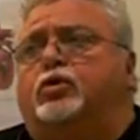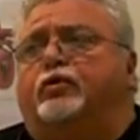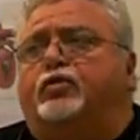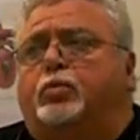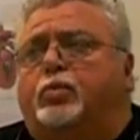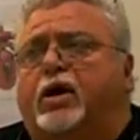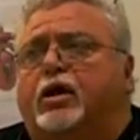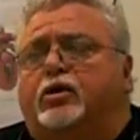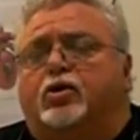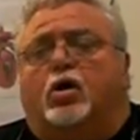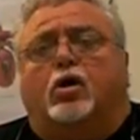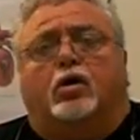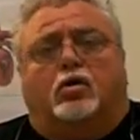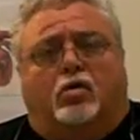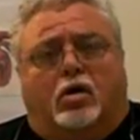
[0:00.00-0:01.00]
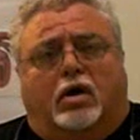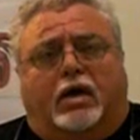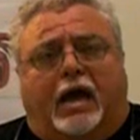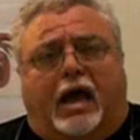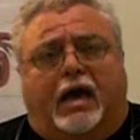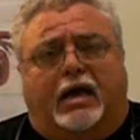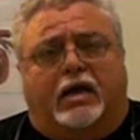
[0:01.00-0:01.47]
if you bring a dog or a
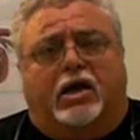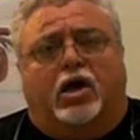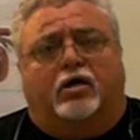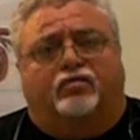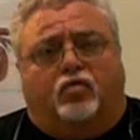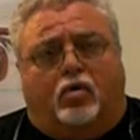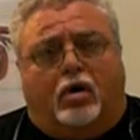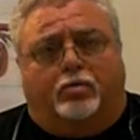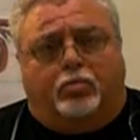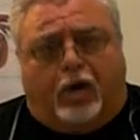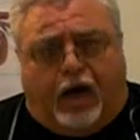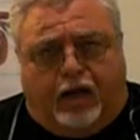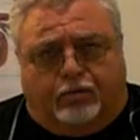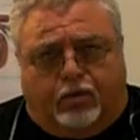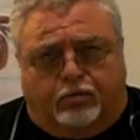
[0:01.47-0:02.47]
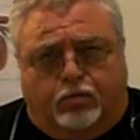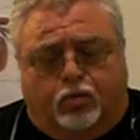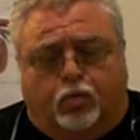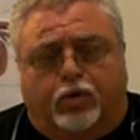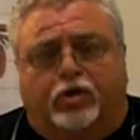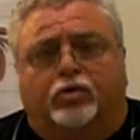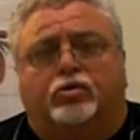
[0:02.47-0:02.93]
cat in here for a problem,
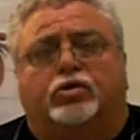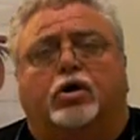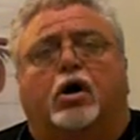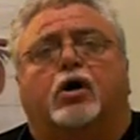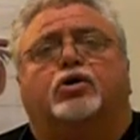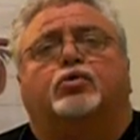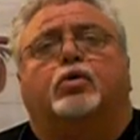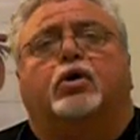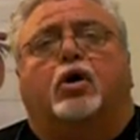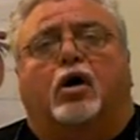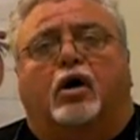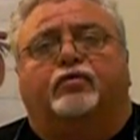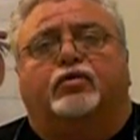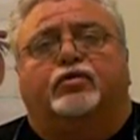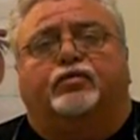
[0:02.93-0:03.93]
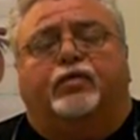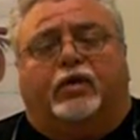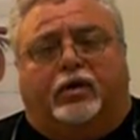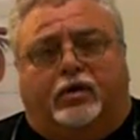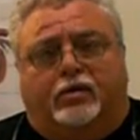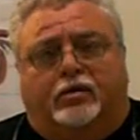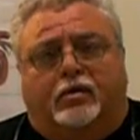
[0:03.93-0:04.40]
we do charge you an office
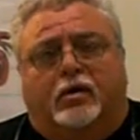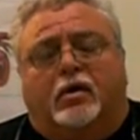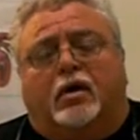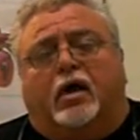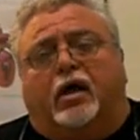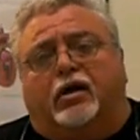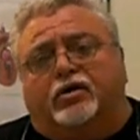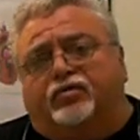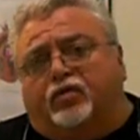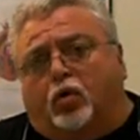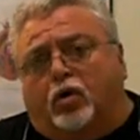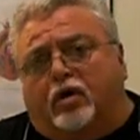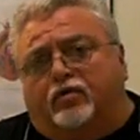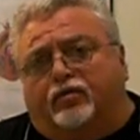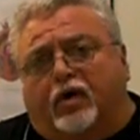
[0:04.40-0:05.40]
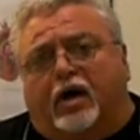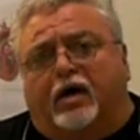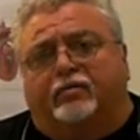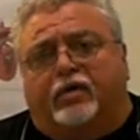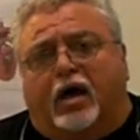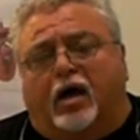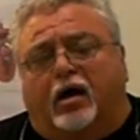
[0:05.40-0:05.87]
fee. That is
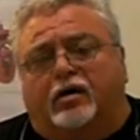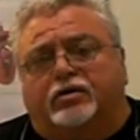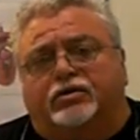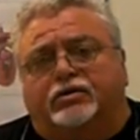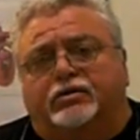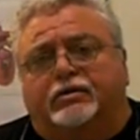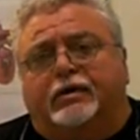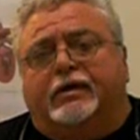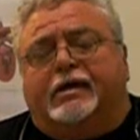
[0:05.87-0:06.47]
$45,